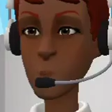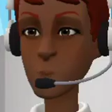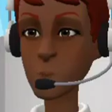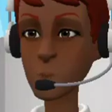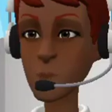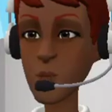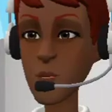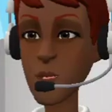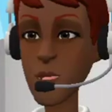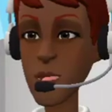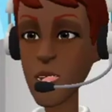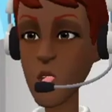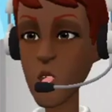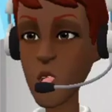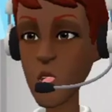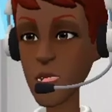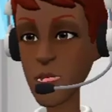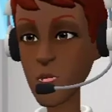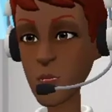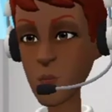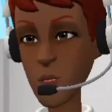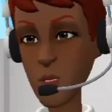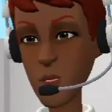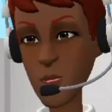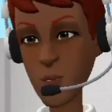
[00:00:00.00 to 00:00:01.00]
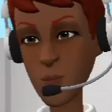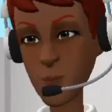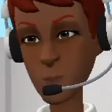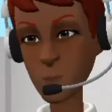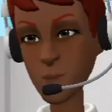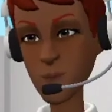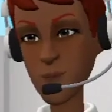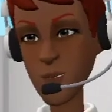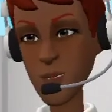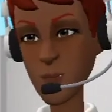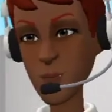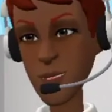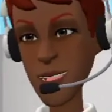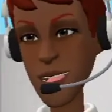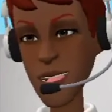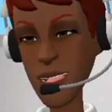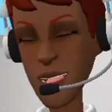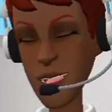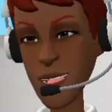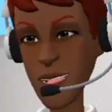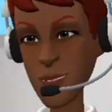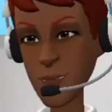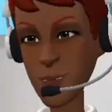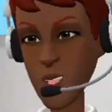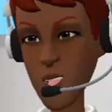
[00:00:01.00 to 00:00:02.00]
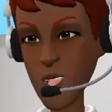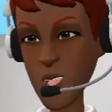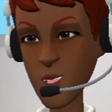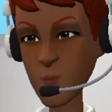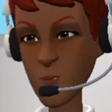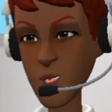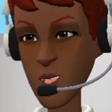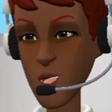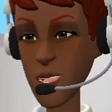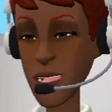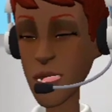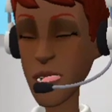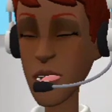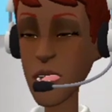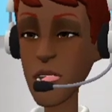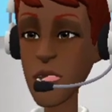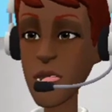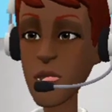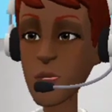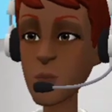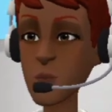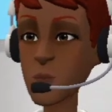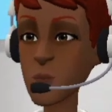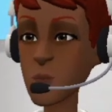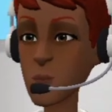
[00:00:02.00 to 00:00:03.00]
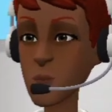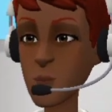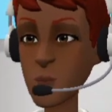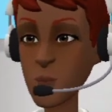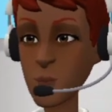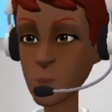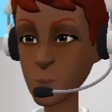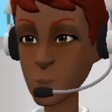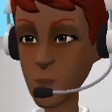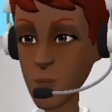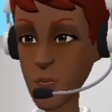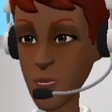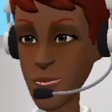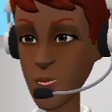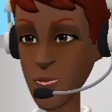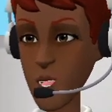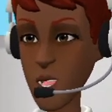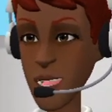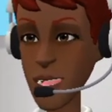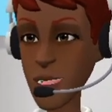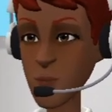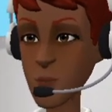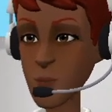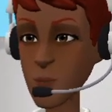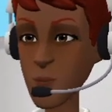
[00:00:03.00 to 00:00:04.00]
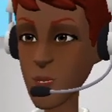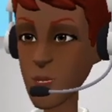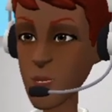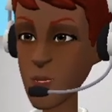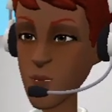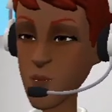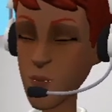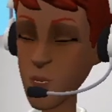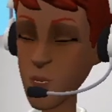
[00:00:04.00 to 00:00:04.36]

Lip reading: I think your best option is inserting beads in your vagina. Cleanse it. Do